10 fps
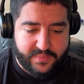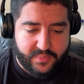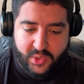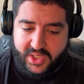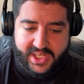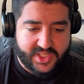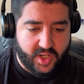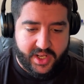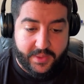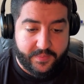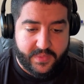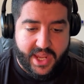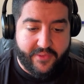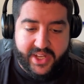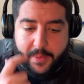Really exciting.
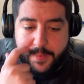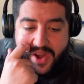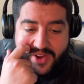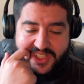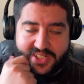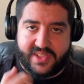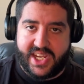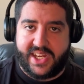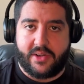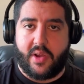Every comparison I've seen,